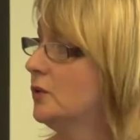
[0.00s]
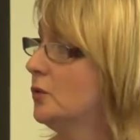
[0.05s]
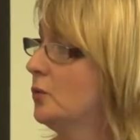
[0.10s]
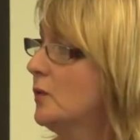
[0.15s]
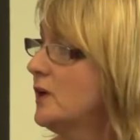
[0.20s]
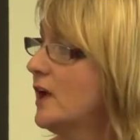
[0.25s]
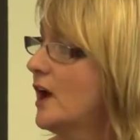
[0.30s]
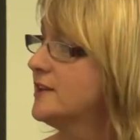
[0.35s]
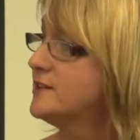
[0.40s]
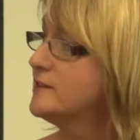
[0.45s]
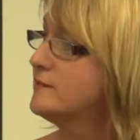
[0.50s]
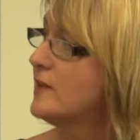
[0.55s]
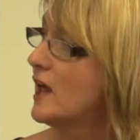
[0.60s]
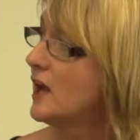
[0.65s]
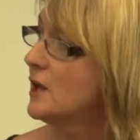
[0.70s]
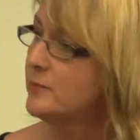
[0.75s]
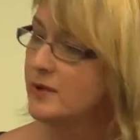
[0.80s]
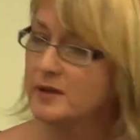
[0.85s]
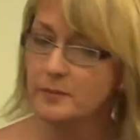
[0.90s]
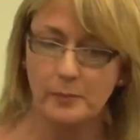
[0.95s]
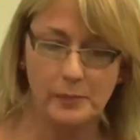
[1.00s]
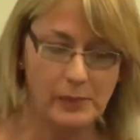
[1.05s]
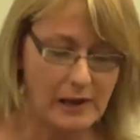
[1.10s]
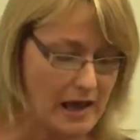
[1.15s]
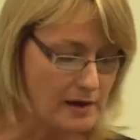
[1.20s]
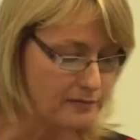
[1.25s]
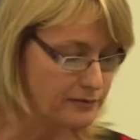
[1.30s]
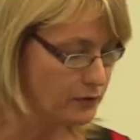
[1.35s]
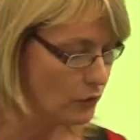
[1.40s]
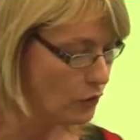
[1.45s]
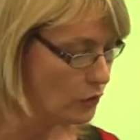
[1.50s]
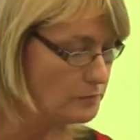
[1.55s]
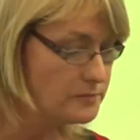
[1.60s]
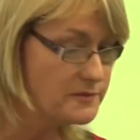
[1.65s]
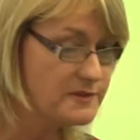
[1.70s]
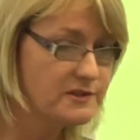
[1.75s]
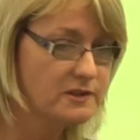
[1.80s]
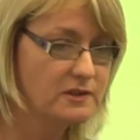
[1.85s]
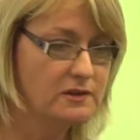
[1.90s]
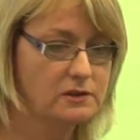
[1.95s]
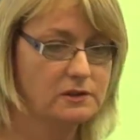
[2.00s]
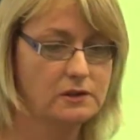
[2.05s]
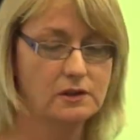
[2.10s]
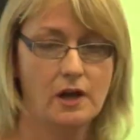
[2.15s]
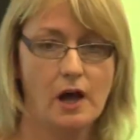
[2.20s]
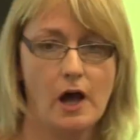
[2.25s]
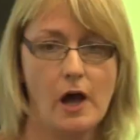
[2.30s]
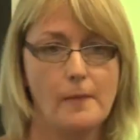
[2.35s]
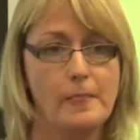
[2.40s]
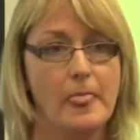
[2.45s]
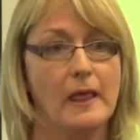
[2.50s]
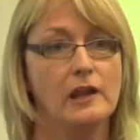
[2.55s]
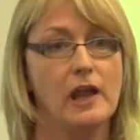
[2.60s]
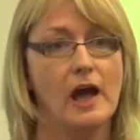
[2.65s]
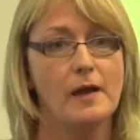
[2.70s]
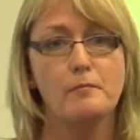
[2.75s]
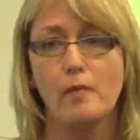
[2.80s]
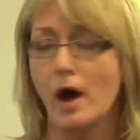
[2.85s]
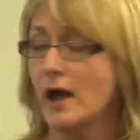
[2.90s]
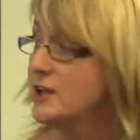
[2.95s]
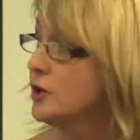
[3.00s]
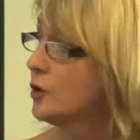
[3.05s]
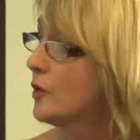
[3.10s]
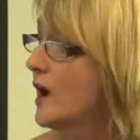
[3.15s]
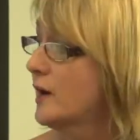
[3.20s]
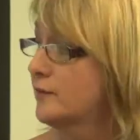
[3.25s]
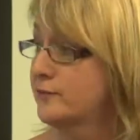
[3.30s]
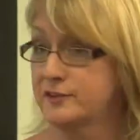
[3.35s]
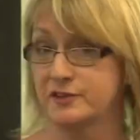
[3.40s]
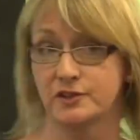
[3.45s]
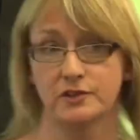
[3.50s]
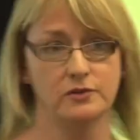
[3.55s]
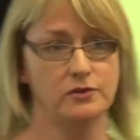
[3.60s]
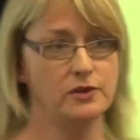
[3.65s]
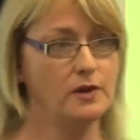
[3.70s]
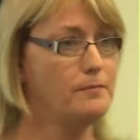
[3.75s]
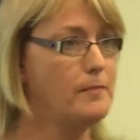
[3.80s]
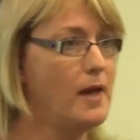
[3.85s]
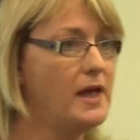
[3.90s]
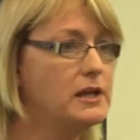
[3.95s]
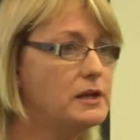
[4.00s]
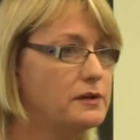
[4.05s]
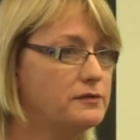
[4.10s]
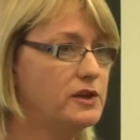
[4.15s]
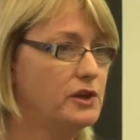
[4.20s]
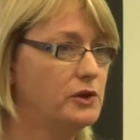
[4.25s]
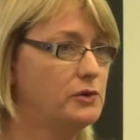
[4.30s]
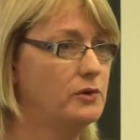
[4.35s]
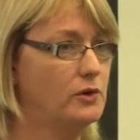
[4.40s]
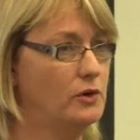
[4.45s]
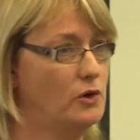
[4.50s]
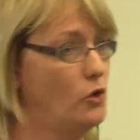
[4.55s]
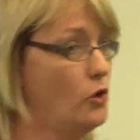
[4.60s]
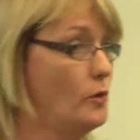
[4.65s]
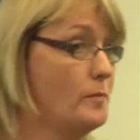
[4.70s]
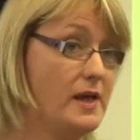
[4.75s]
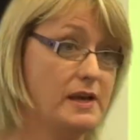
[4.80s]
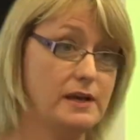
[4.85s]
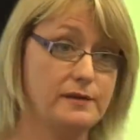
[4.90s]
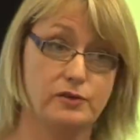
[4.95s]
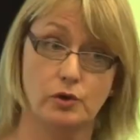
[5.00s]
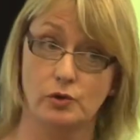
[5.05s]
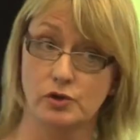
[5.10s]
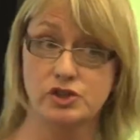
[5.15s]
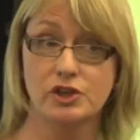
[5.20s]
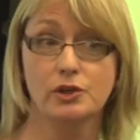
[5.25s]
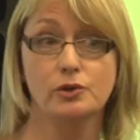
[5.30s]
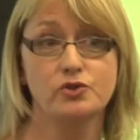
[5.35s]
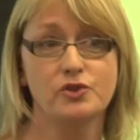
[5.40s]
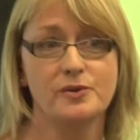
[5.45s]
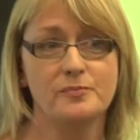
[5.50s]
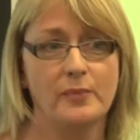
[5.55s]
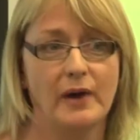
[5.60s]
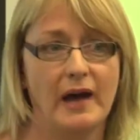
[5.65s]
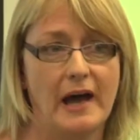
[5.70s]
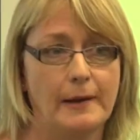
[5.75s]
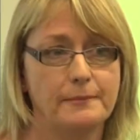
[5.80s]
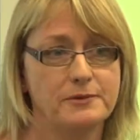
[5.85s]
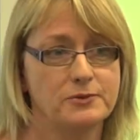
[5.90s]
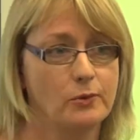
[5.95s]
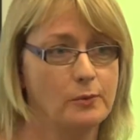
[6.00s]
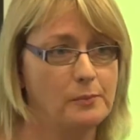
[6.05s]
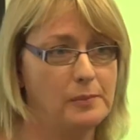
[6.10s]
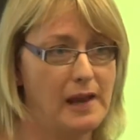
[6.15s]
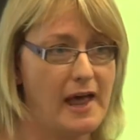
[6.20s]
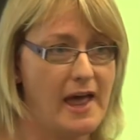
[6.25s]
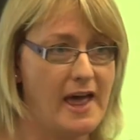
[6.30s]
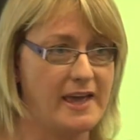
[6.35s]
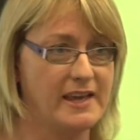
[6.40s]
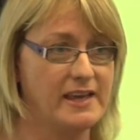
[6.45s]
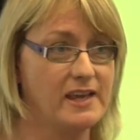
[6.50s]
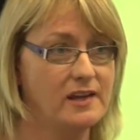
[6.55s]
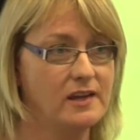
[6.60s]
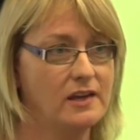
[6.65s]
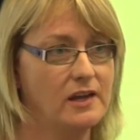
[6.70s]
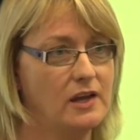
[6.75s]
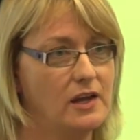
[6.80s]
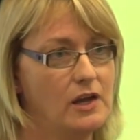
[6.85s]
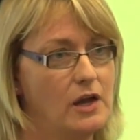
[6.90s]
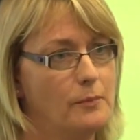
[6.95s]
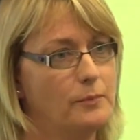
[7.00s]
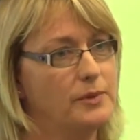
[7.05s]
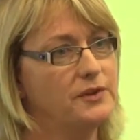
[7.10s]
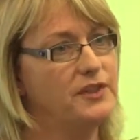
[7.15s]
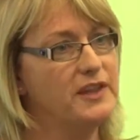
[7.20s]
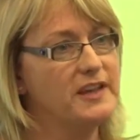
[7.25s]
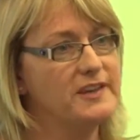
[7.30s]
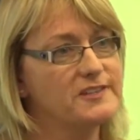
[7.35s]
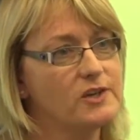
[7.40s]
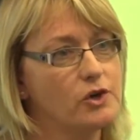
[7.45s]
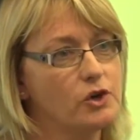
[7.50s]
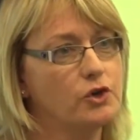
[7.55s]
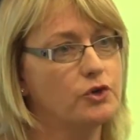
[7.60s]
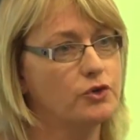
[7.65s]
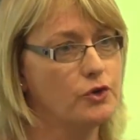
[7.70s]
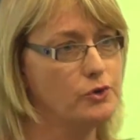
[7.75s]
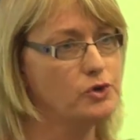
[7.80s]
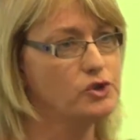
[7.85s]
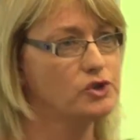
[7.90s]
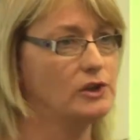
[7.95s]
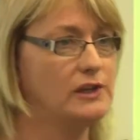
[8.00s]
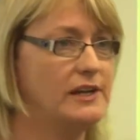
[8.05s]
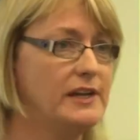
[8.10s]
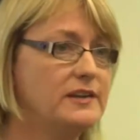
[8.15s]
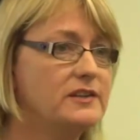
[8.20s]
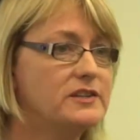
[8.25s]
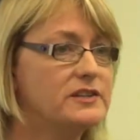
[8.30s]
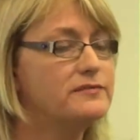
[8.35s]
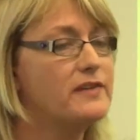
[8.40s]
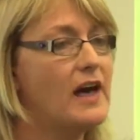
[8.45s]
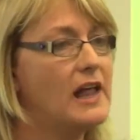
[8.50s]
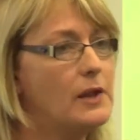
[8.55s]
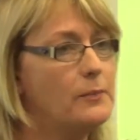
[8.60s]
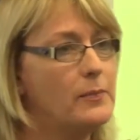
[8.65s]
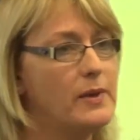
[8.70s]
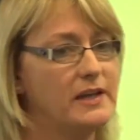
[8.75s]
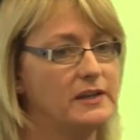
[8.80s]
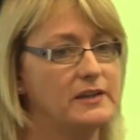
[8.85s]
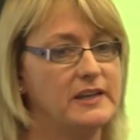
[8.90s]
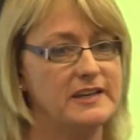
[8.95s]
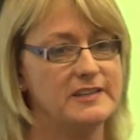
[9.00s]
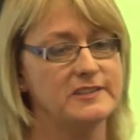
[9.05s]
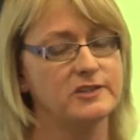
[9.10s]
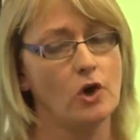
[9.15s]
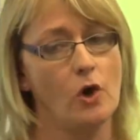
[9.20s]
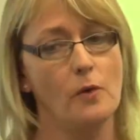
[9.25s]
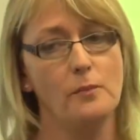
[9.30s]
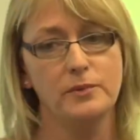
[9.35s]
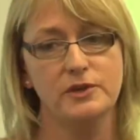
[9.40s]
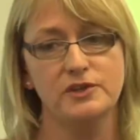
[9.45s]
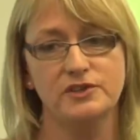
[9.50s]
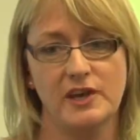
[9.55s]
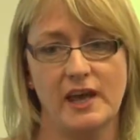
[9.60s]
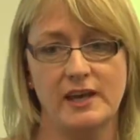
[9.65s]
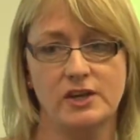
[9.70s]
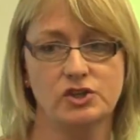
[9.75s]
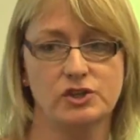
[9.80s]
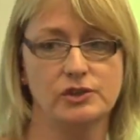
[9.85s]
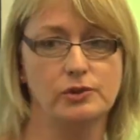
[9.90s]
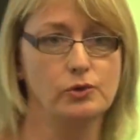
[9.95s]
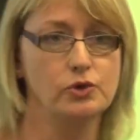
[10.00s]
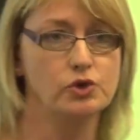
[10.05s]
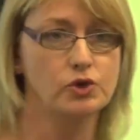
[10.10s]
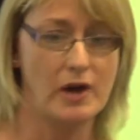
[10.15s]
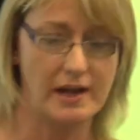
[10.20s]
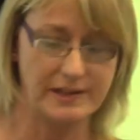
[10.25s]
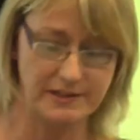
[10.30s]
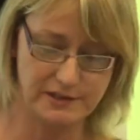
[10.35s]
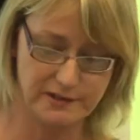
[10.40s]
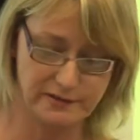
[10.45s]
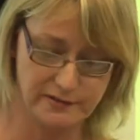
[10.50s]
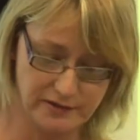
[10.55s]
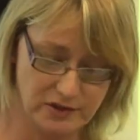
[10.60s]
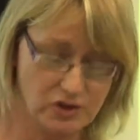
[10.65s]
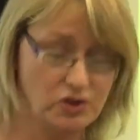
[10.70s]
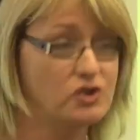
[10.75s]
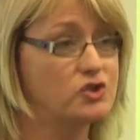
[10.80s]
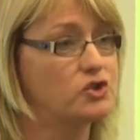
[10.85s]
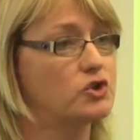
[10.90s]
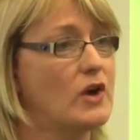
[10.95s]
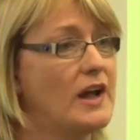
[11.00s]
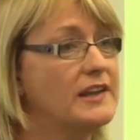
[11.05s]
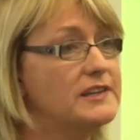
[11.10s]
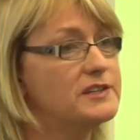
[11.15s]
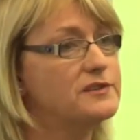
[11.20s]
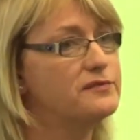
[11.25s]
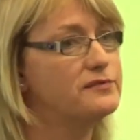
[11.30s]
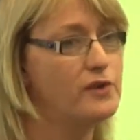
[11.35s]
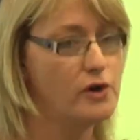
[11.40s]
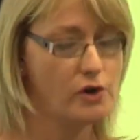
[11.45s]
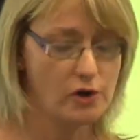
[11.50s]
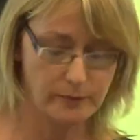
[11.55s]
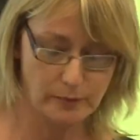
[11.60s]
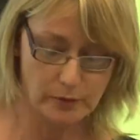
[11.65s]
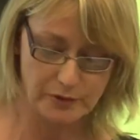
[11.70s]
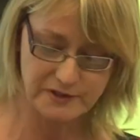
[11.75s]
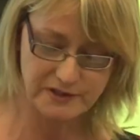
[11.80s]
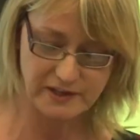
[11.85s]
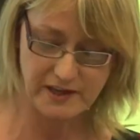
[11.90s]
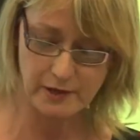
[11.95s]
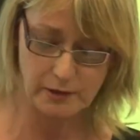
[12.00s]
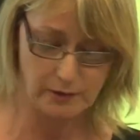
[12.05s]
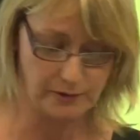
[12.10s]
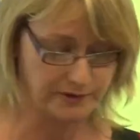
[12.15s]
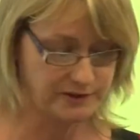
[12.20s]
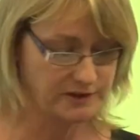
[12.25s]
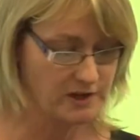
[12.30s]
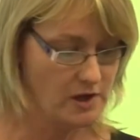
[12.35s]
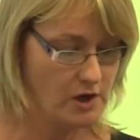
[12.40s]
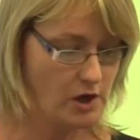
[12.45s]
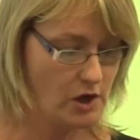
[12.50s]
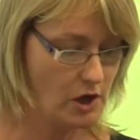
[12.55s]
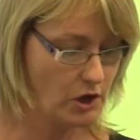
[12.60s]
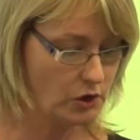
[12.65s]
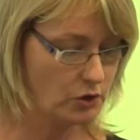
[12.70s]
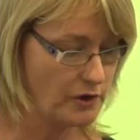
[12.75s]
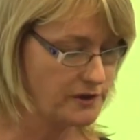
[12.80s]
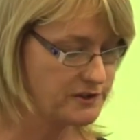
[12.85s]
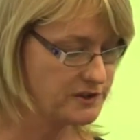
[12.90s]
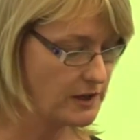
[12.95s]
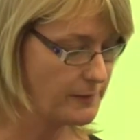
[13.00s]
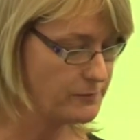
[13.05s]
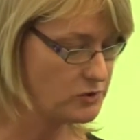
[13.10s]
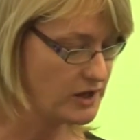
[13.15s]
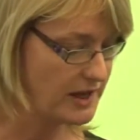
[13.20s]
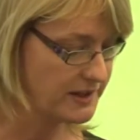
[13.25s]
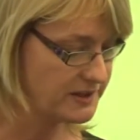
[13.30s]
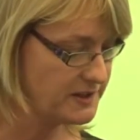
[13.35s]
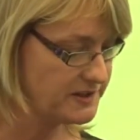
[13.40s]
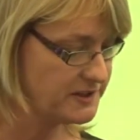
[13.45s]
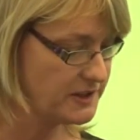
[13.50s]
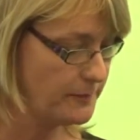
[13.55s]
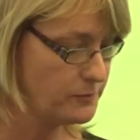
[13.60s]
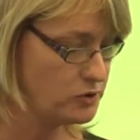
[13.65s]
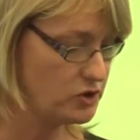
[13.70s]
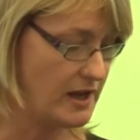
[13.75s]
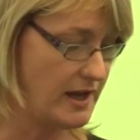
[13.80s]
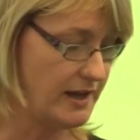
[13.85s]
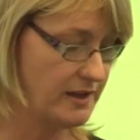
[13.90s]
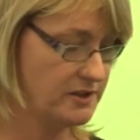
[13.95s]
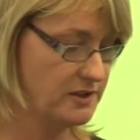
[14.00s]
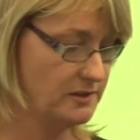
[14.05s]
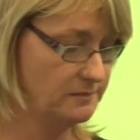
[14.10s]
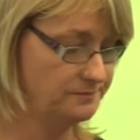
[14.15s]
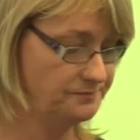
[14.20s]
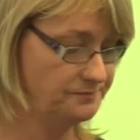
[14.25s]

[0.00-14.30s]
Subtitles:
We are developing platforms like Minecraft that many of you, or many of your children perhaps, will play, but these are crucial in developing these computational transferable skills across subject to subject.